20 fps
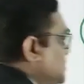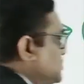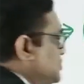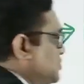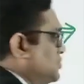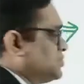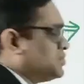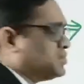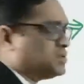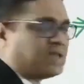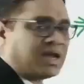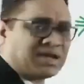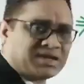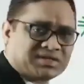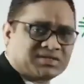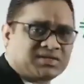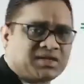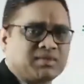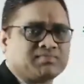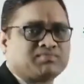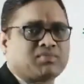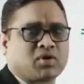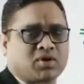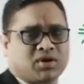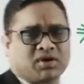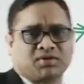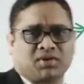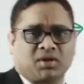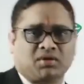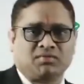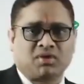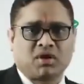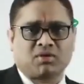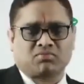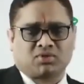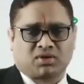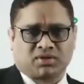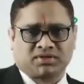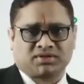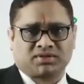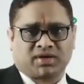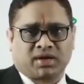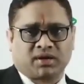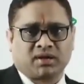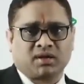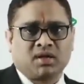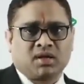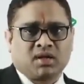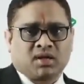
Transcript: So that is the important thing we have to understand.